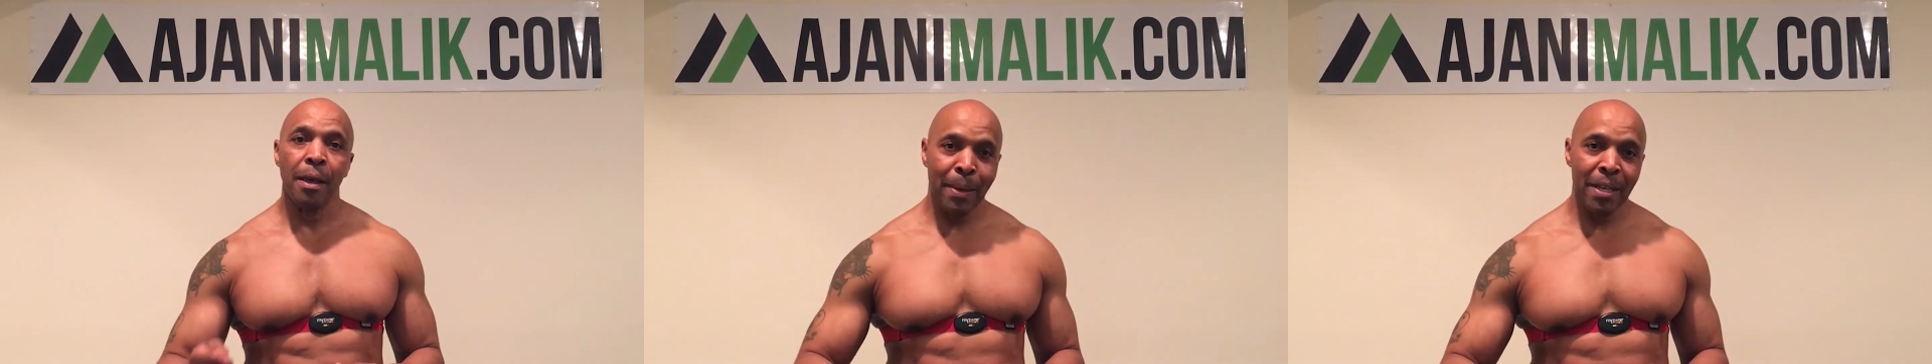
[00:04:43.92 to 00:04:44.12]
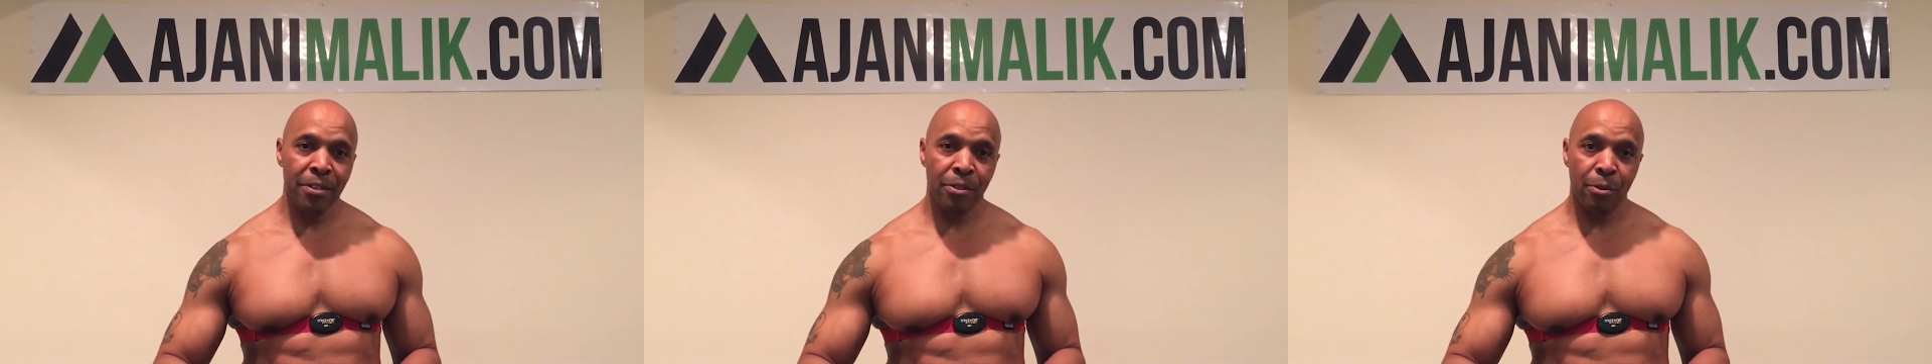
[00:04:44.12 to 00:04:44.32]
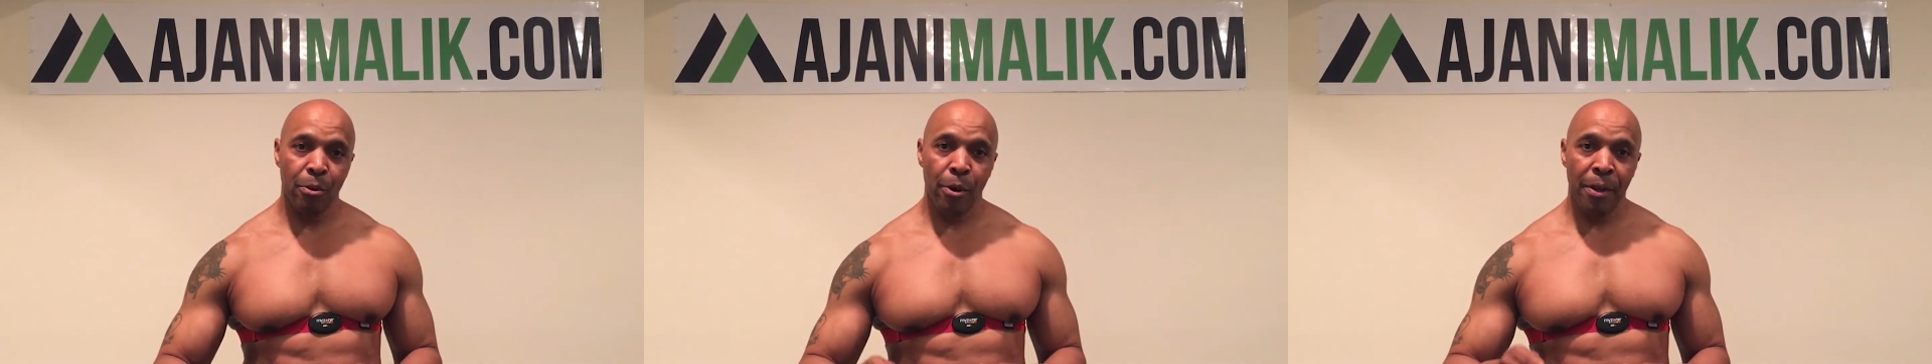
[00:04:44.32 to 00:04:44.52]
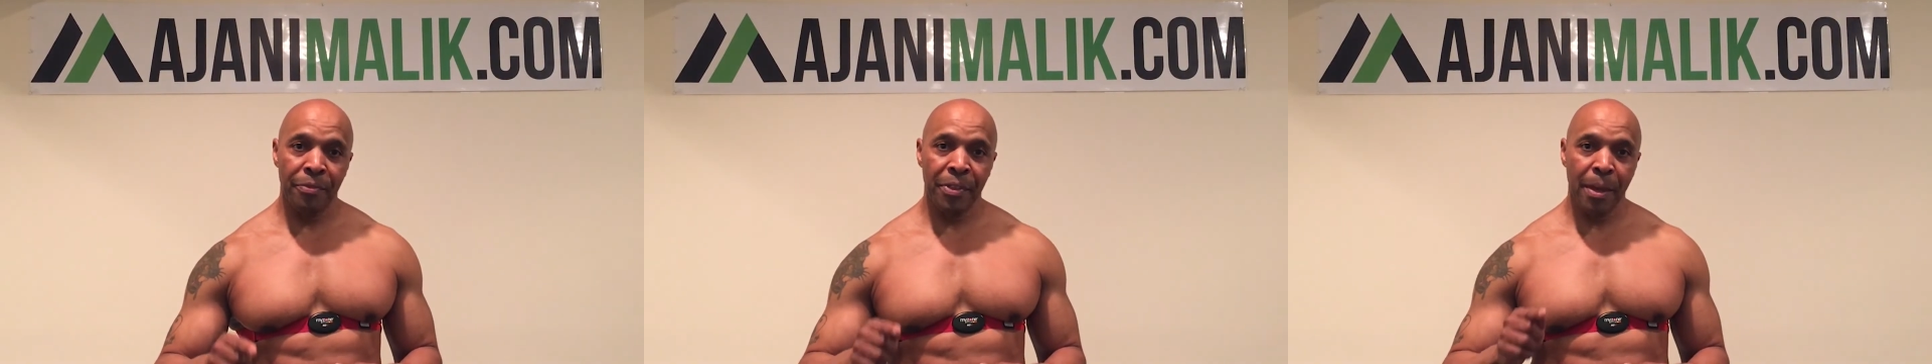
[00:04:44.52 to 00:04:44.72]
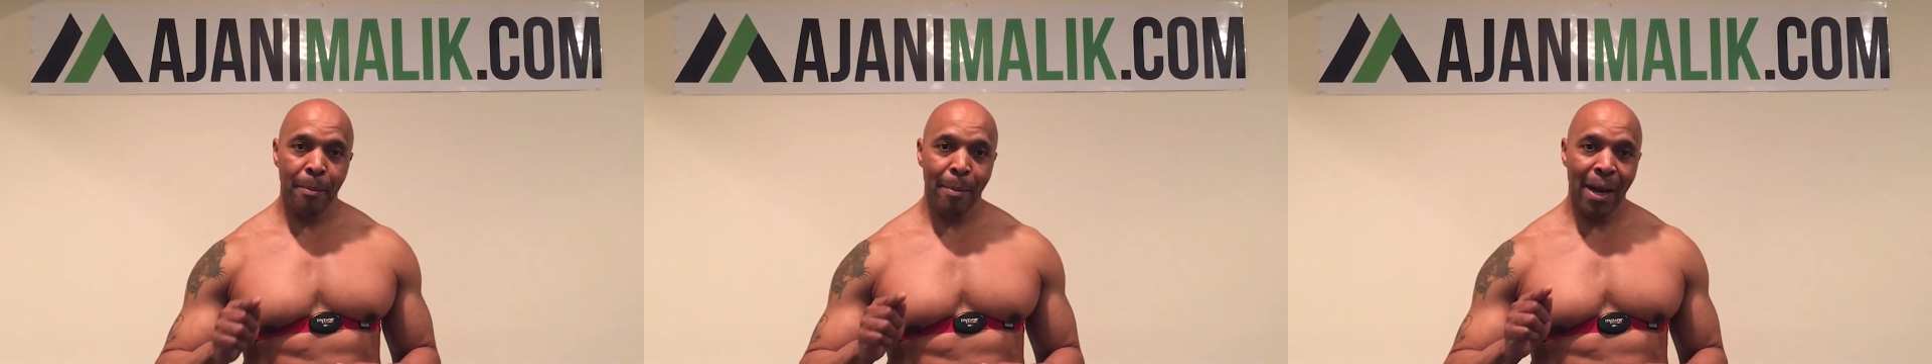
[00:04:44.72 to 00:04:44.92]
based
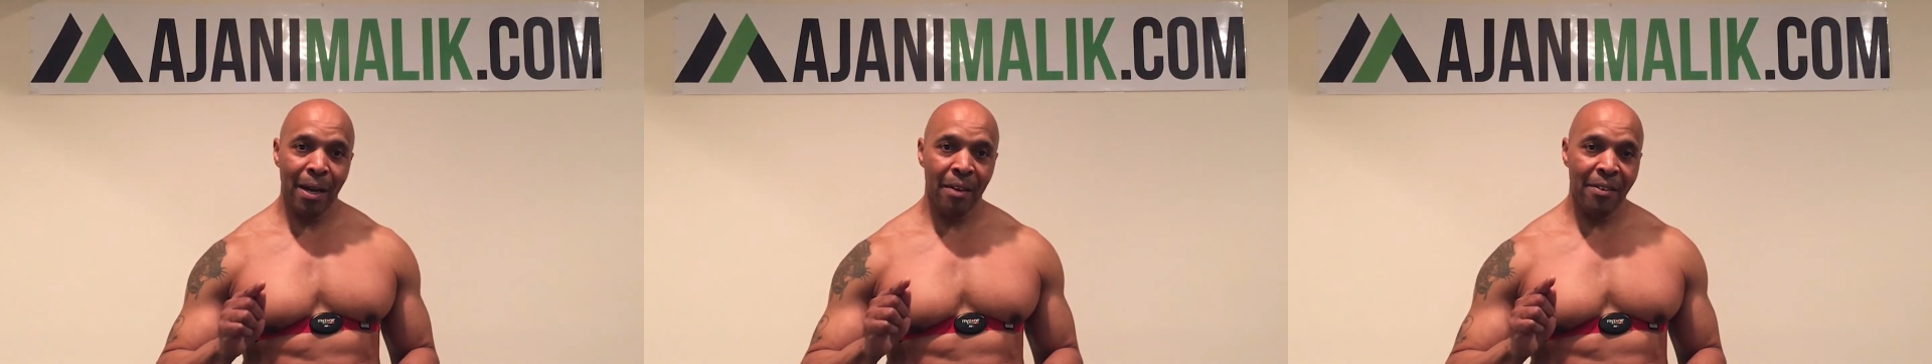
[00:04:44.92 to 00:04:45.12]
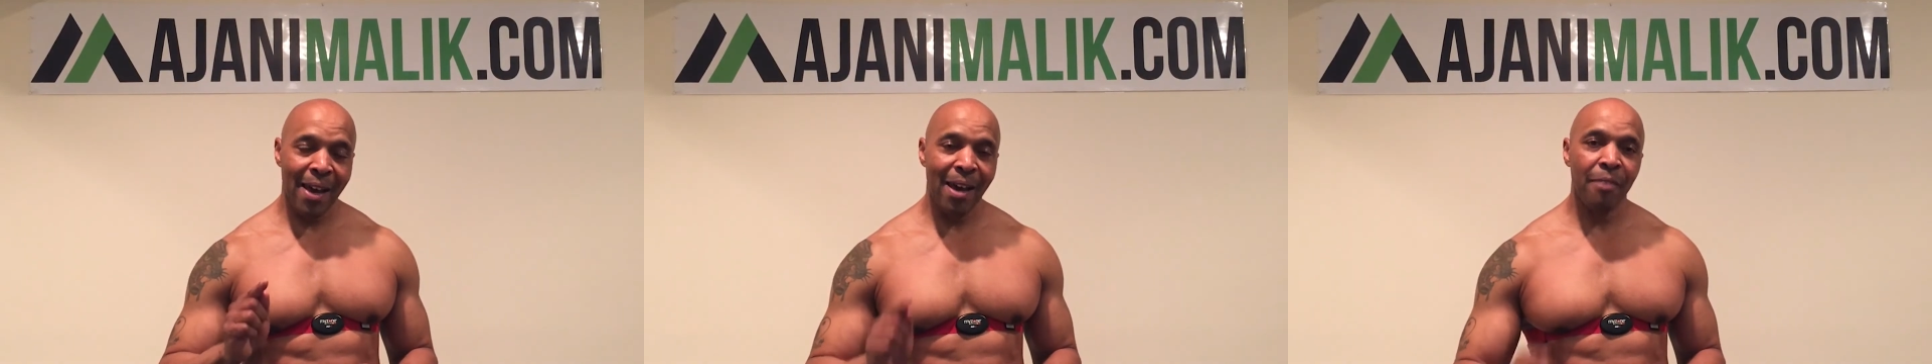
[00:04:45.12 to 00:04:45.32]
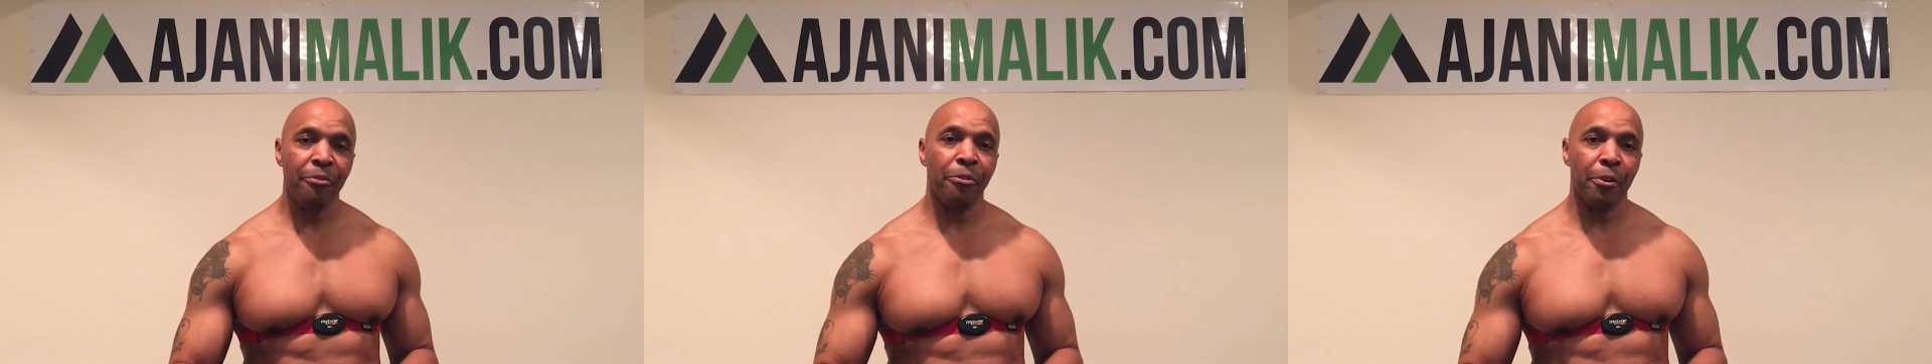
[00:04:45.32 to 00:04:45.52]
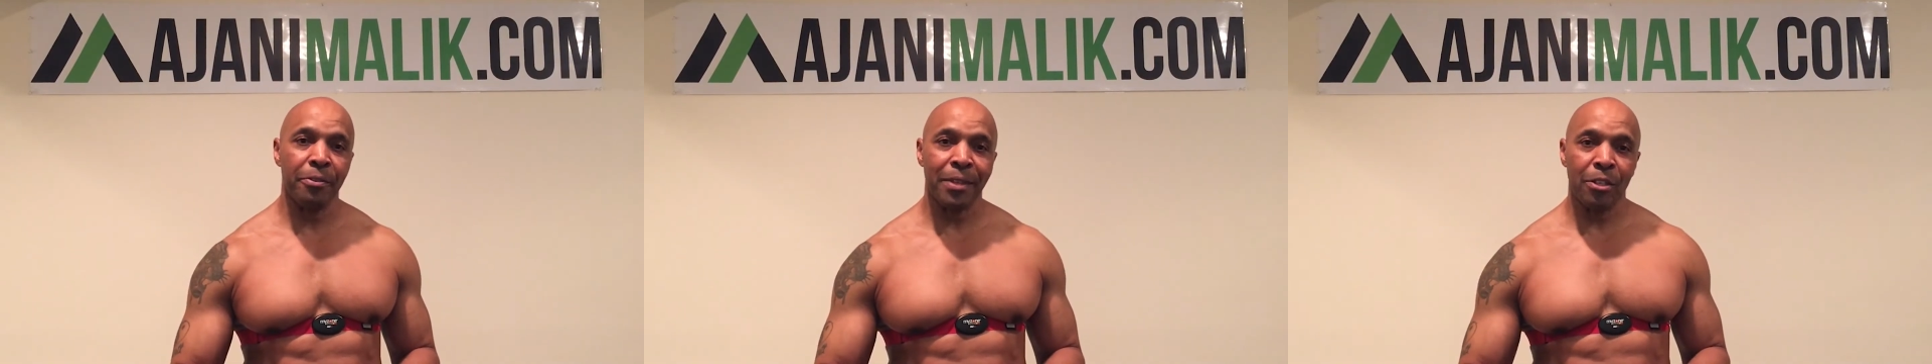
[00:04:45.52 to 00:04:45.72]
on the amount of effort